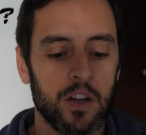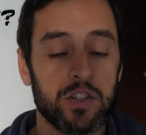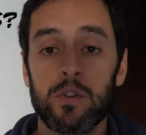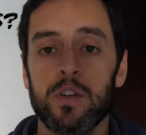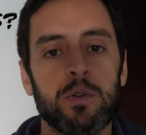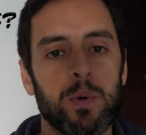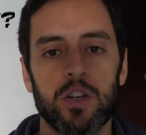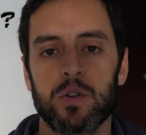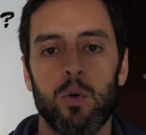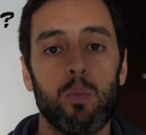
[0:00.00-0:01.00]
a Sudanese
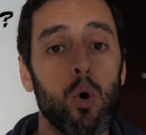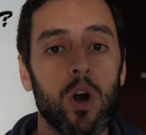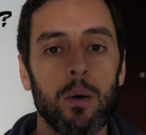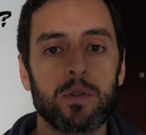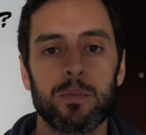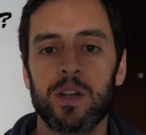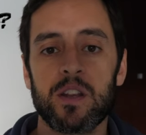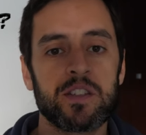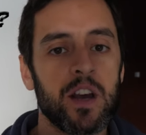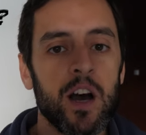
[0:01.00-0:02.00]
person would walk up to me and
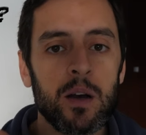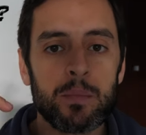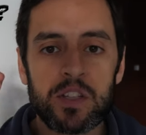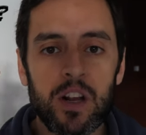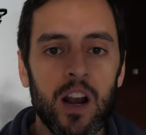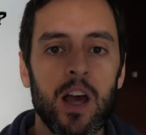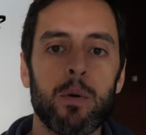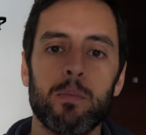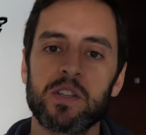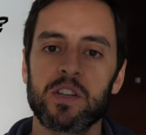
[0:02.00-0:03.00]
they'd say, ah, Mr.
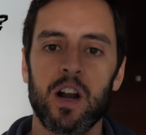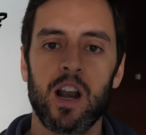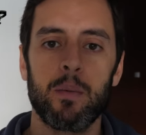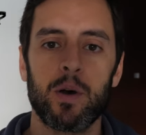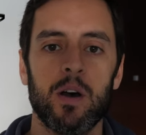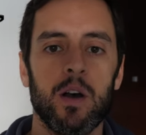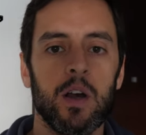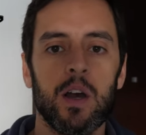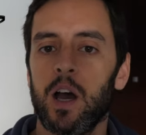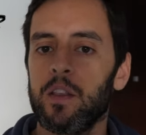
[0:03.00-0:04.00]
Klammer, Mr. Klammer.
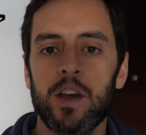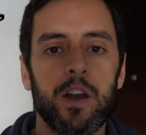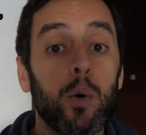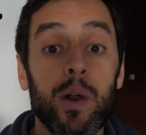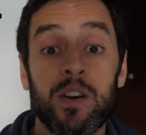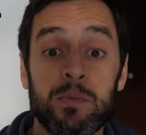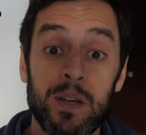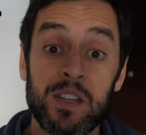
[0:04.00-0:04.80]
And they'd hold out his